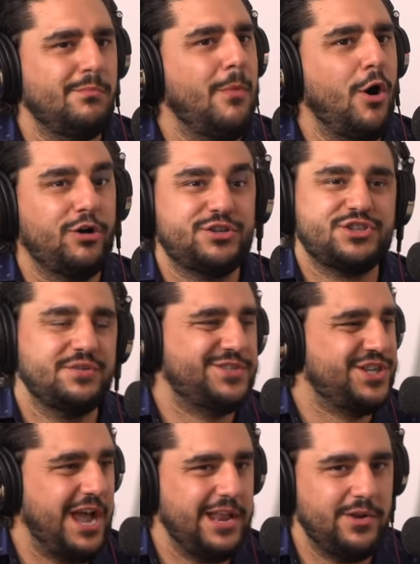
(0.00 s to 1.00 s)
March of
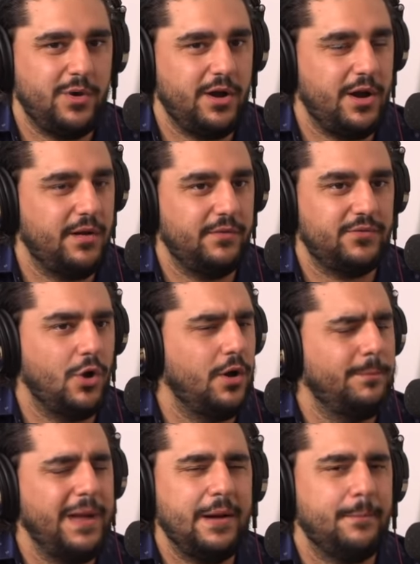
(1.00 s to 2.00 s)
January, uh,
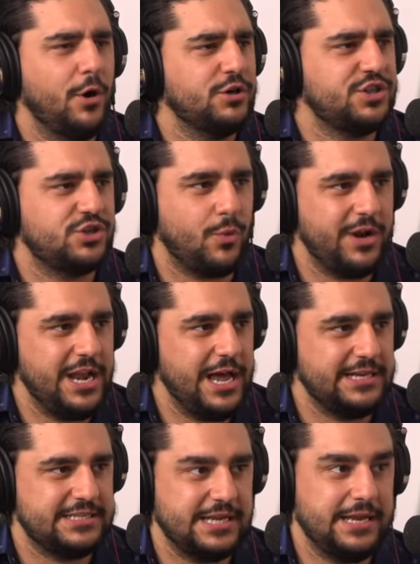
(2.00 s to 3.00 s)
uh, March of
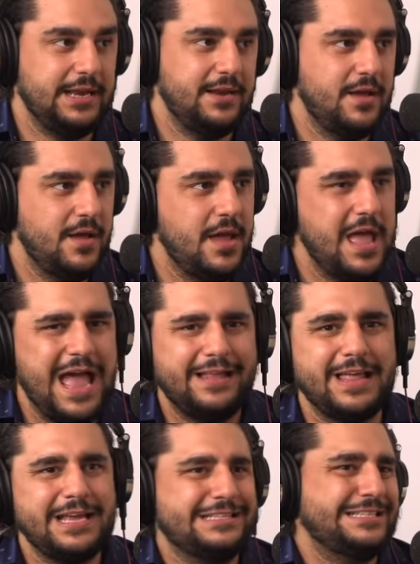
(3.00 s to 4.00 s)
2019. Yeah, at
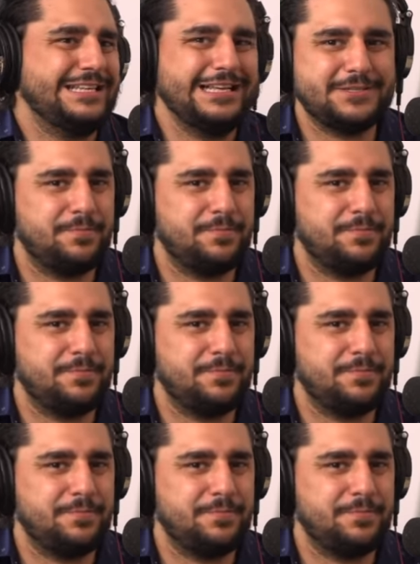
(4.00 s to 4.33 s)
like 6